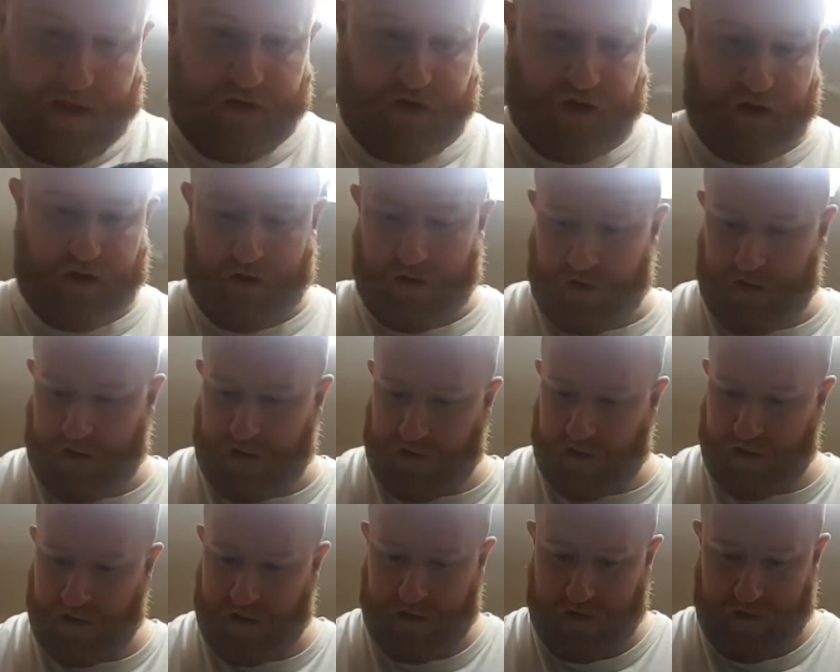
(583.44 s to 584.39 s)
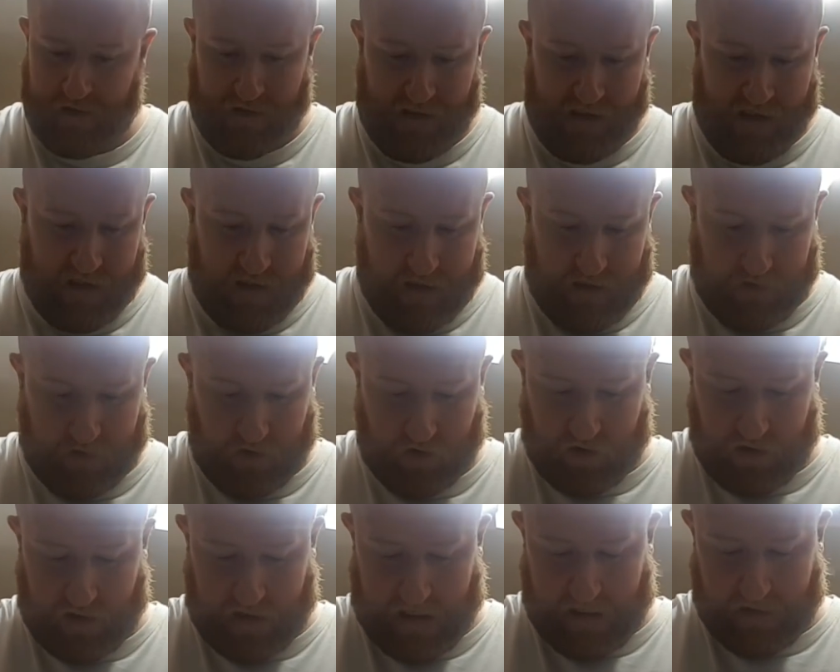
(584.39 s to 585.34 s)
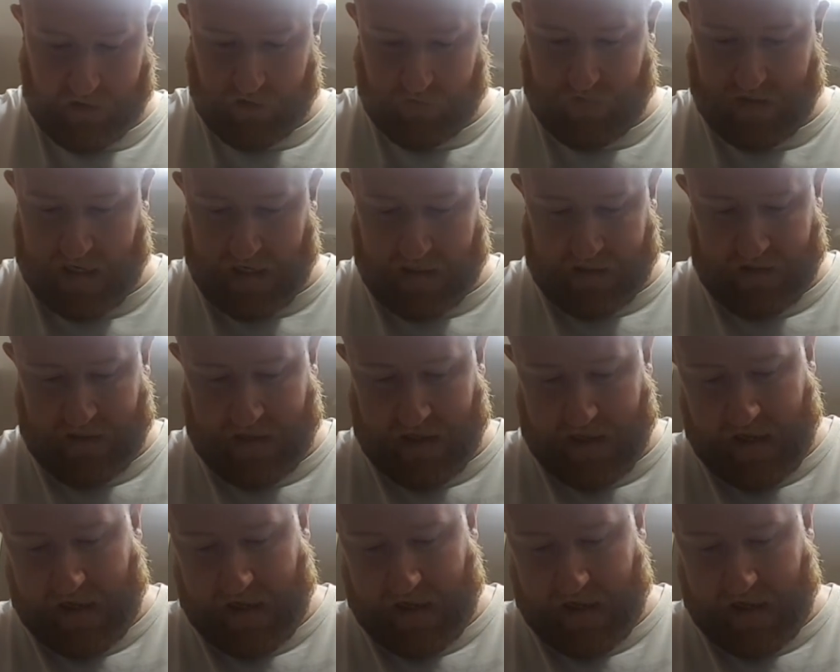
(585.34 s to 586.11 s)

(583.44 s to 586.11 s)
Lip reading: bit of tuna. It's just a case of getting